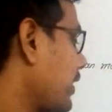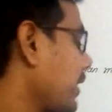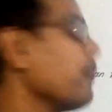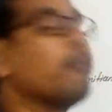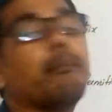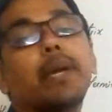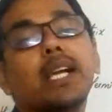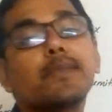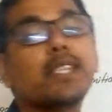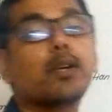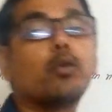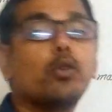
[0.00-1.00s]
m
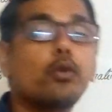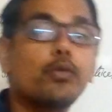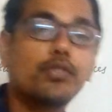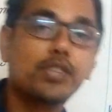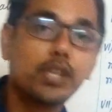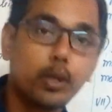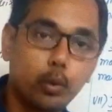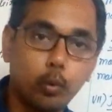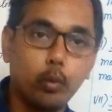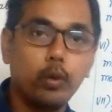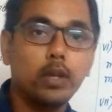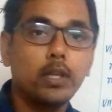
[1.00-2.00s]
becomes equal to
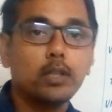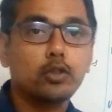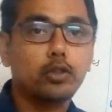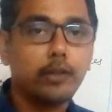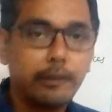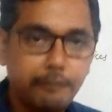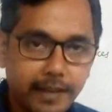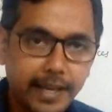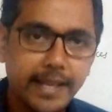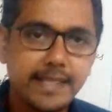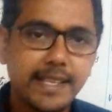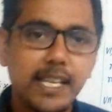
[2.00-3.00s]
0. So if
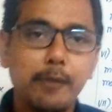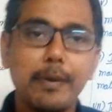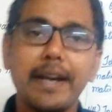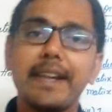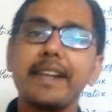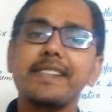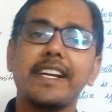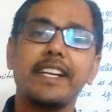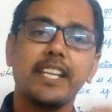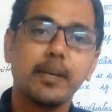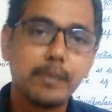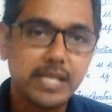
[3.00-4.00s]
A is any matrix
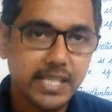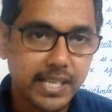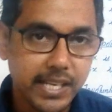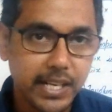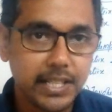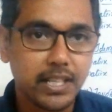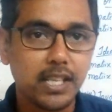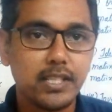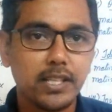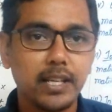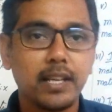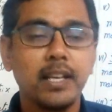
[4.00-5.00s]
and m is any
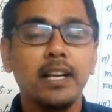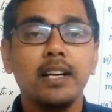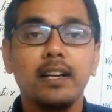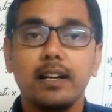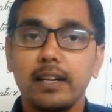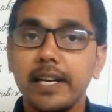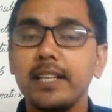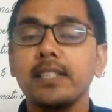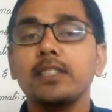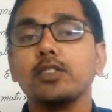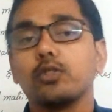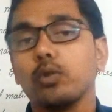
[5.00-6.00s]
integer, right?
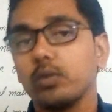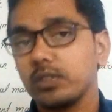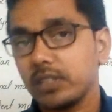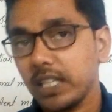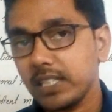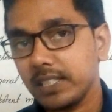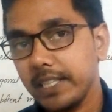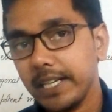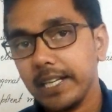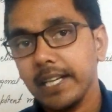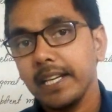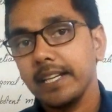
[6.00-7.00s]
So such
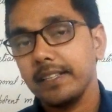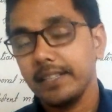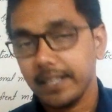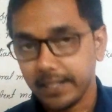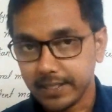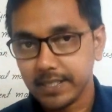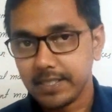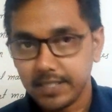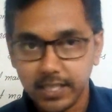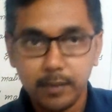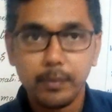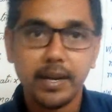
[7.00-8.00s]
that there exists
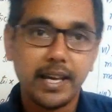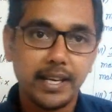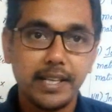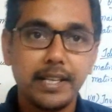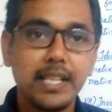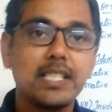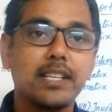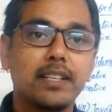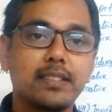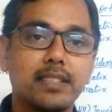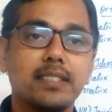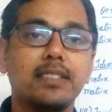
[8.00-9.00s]
m an
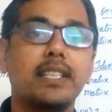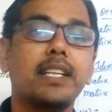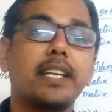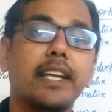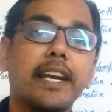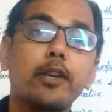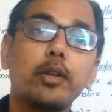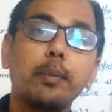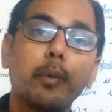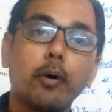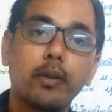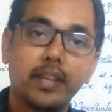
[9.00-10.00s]
integer such that a to the
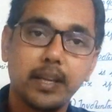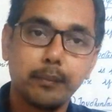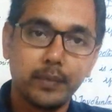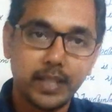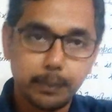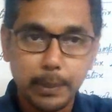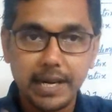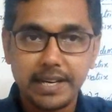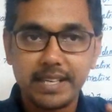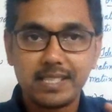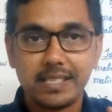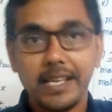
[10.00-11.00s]
power m, that
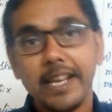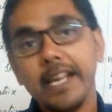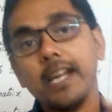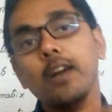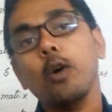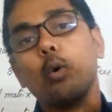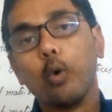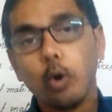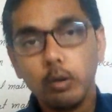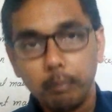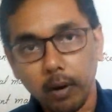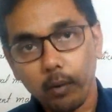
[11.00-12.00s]
matrix A
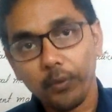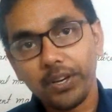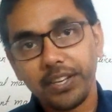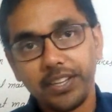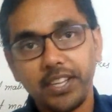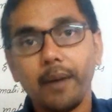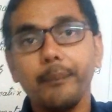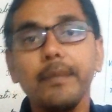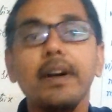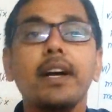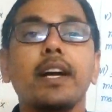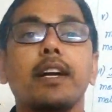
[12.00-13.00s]
whole power
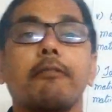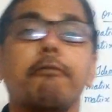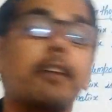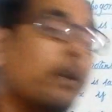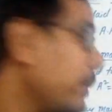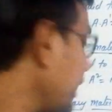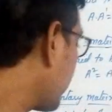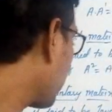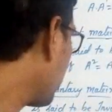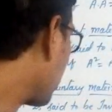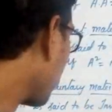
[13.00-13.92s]
m will be equal